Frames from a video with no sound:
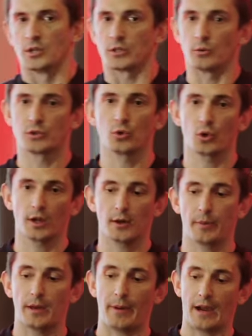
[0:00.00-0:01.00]
So we'll talk a
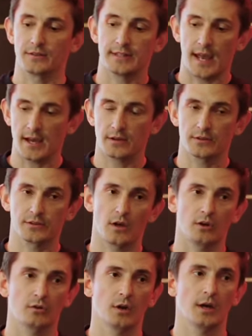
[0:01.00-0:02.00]
little bit about debt. So
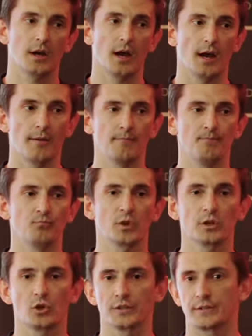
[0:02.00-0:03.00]

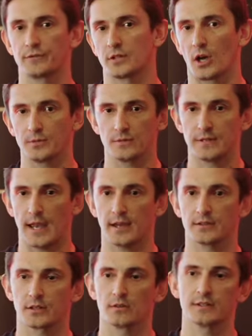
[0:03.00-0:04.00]
you've got different types of
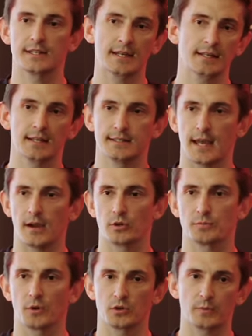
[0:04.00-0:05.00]
debt. So senior debt,
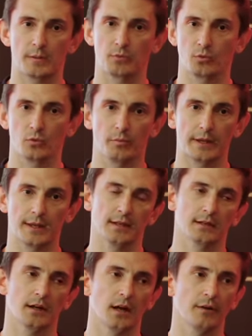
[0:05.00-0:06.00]
which most people will
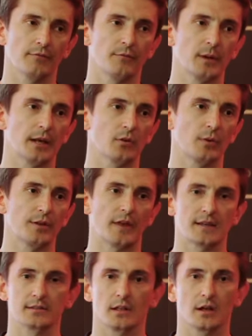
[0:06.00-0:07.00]
be familiar with,
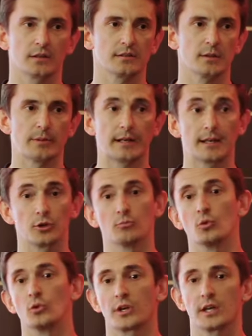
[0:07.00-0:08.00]
that's like typically your
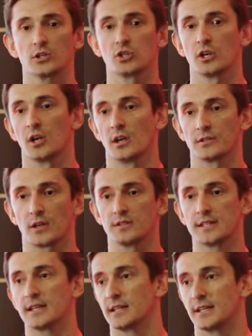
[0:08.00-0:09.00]
mortgage. So
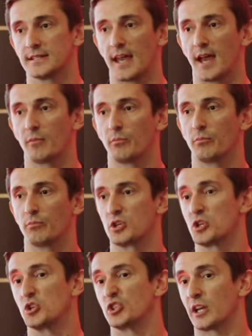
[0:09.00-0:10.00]
senior debt
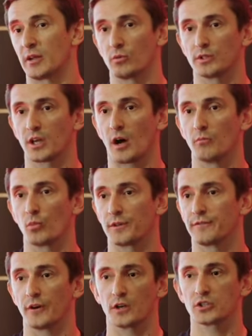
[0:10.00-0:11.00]
usually would come with
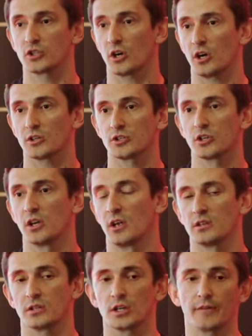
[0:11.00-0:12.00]
a first charge.
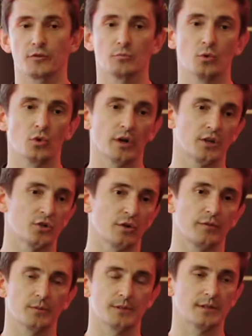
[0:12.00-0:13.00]
So you'd have your mortgage, or
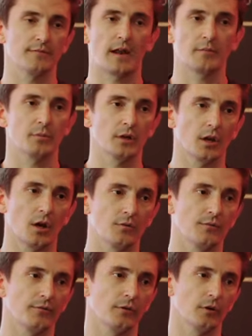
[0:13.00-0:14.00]
if it was a development
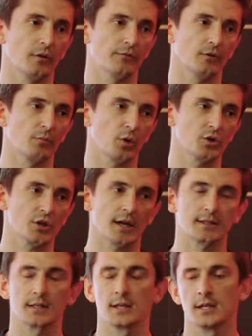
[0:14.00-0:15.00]
loan for a
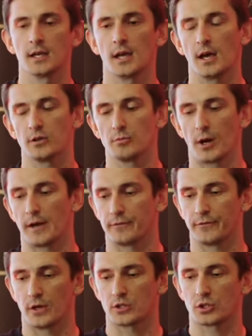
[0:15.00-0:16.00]
project, you might have a
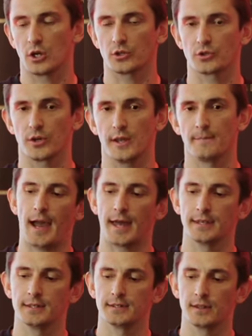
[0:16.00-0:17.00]
first charge on it.
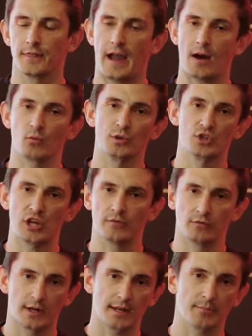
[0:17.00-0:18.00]
And that would
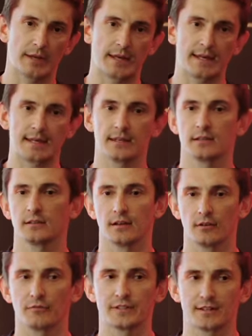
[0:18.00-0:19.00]
generally be,
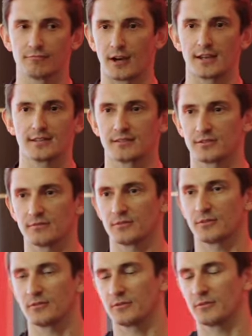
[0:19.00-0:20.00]
obviously rates are
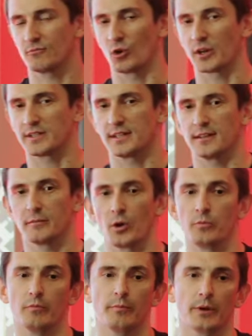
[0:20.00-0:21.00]
rocketed at the
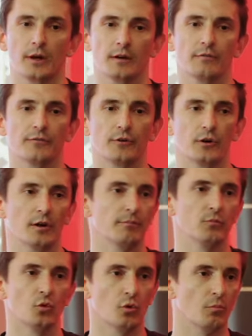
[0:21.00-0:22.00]
moment, but for a
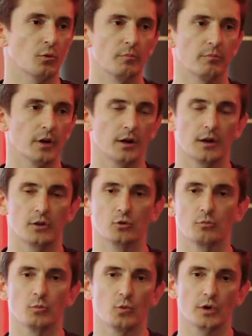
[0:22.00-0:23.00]
normal
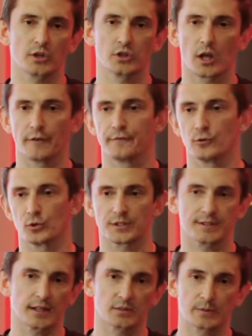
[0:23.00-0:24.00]
mortgage, you're like 4
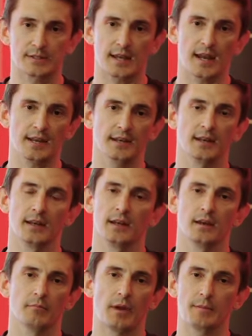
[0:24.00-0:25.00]
to 6%,
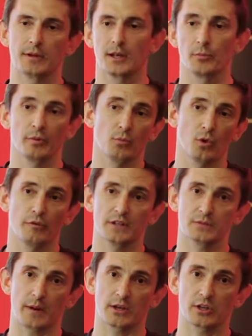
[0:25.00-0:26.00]
maybe a little bit more if
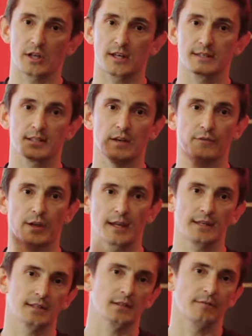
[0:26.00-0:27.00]
it's specialist. If you're
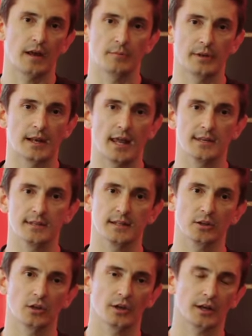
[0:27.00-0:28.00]
getting into development
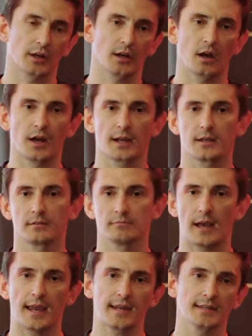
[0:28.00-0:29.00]
lending, you're looking at like
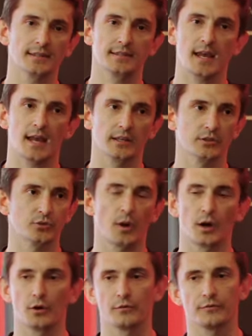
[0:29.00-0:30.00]
8, 10,
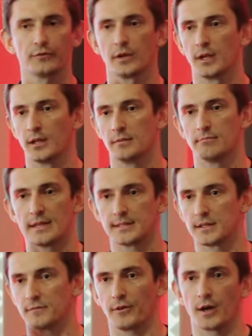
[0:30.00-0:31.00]
12,
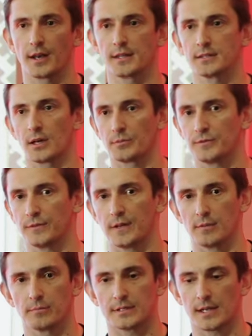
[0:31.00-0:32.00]
mezzanine finance up to
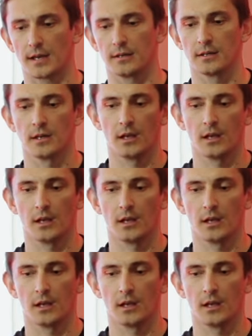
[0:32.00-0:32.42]
15%.